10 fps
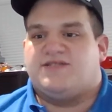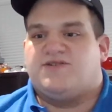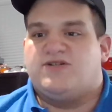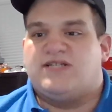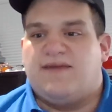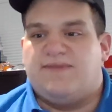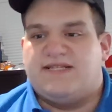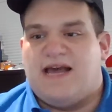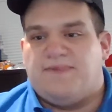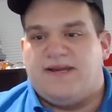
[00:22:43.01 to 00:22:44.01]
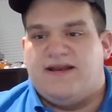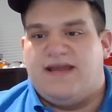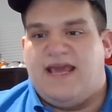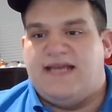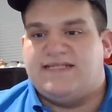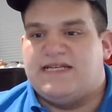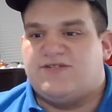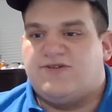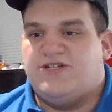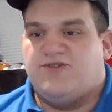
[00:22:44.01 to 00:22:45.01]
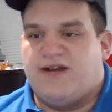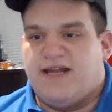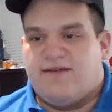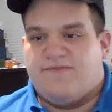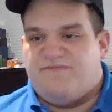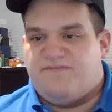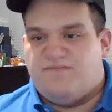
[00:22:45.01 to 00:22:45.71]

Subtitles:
His 3rd time it's happened in A's history, joining